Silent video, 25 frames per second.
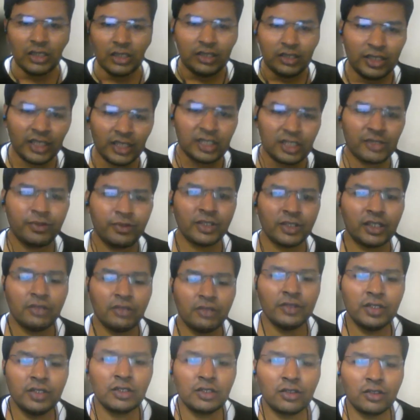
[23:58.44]
Next, we
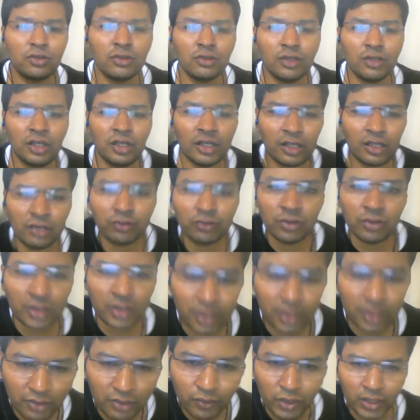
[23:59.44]
covered to around
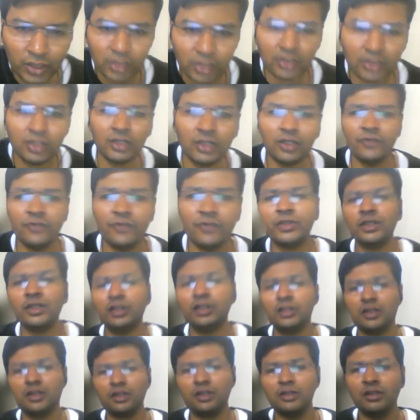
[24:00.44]
what are the
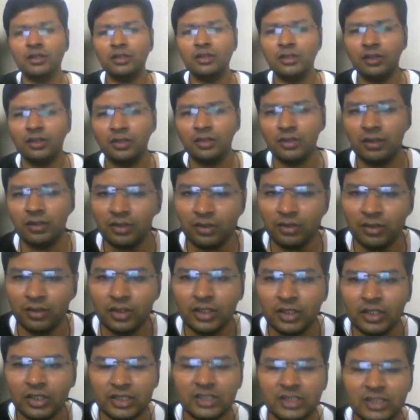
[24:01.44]
different
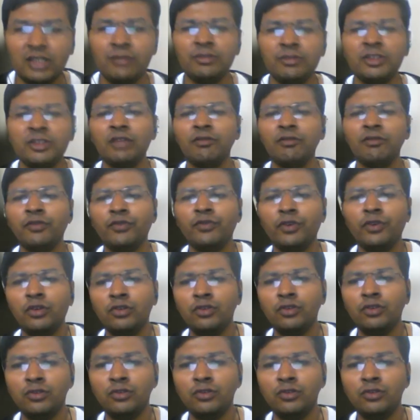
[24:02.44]
steps that we follow to